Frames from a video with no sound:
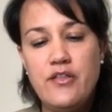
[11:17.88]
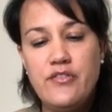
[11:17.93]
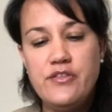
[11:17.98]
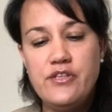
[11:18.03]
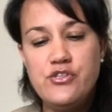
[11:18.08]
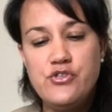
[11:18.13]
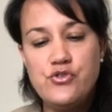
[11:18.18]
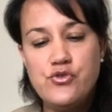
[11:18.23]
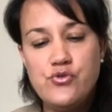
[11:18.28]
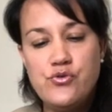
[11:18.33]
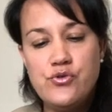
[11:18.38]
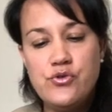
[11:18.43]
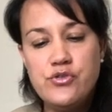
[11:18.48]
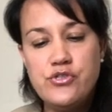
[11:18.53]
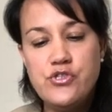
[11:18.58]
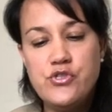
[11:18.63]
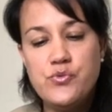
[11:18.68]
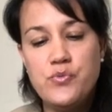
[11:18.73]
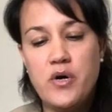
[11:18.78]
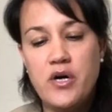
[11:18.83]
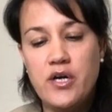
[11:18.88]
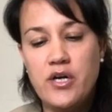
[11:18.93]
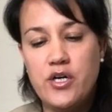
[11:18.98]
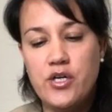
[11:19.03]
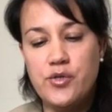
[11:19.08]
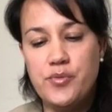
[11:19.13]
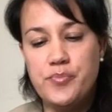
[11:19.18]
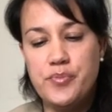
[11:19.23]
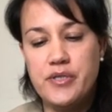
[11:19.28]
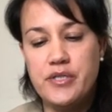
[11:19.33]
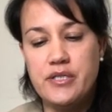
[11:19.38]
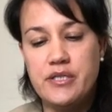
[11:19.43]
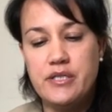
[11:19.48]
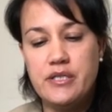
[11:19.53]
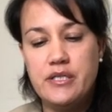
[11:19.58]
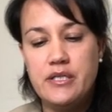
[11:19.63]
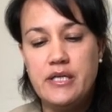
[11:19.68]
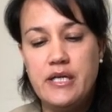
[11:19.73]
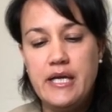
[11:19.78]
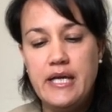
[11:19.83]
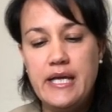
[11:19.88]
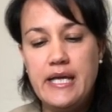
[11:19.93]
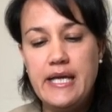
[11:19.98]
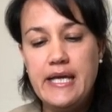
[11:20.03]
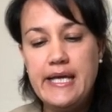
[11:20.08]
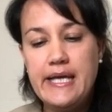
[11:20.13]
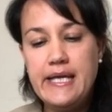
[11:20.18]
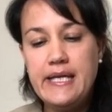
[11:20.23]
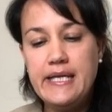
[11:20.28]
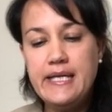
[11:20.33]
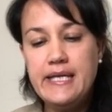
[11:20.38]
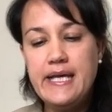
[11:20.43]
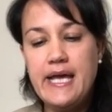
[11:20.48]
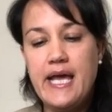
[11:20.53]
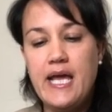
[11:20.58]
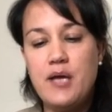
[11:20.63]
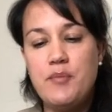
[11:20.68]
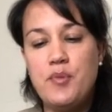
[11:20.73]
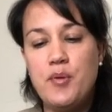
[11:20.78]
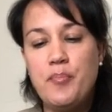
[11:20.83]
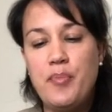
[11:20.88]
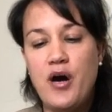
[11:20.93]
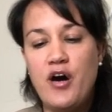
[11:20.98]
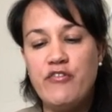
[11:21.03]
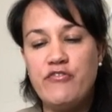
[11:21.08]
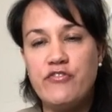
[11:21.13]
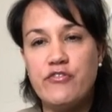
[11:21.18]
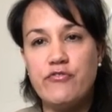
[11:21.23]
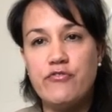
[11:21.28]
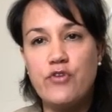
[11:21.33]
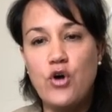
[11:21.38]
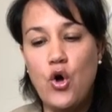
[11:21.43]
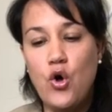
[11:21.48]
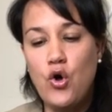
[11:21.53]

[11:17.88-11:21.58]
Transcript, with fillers: The door swung open. In came a puff of